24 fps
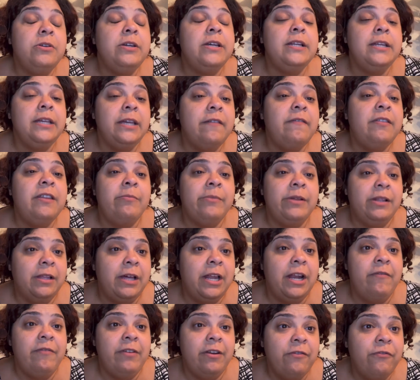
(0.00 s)
give them a
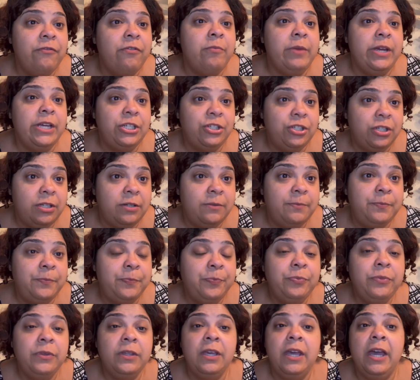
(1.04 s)
lot of information,
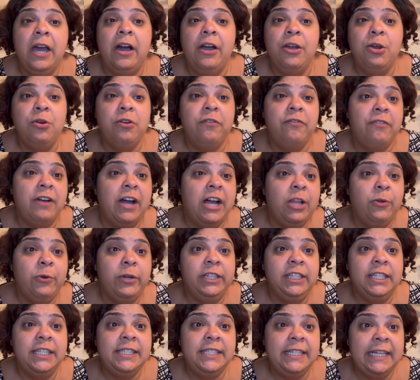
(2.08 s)
how you're following
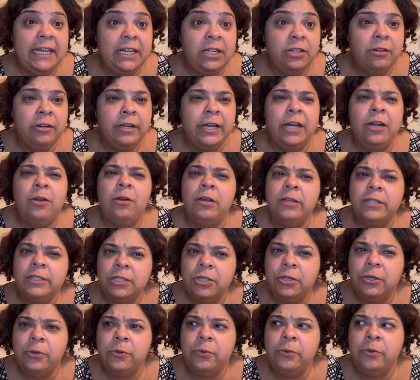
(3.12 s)
the standard, and
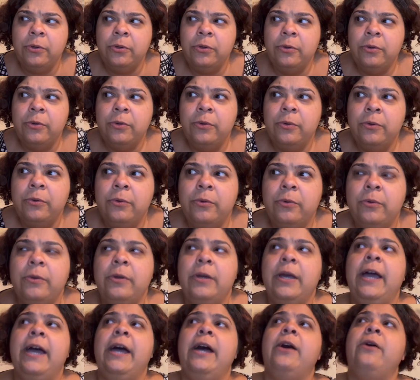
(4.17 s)
also
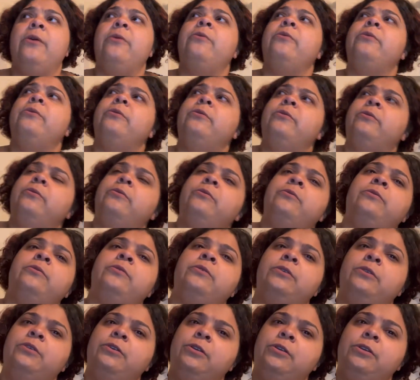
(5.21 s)
how
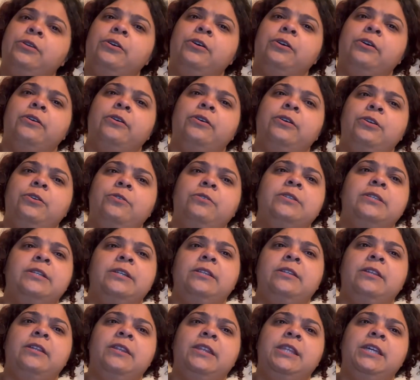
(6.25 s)
you're
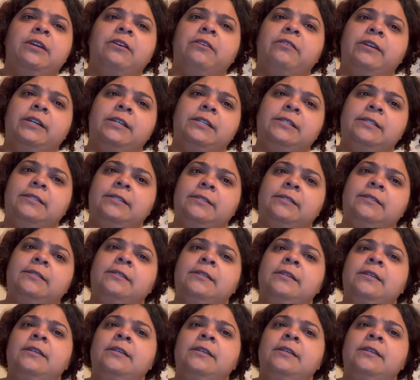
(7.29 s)
using the theorists